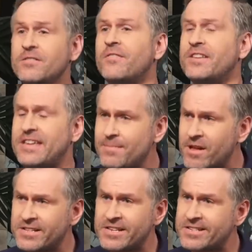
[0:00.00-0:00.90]
know the
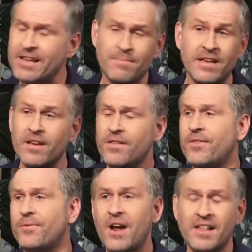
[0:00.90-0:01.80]
emails he sent me, the
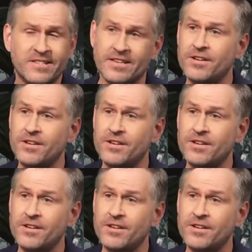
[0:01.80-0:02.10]
threats,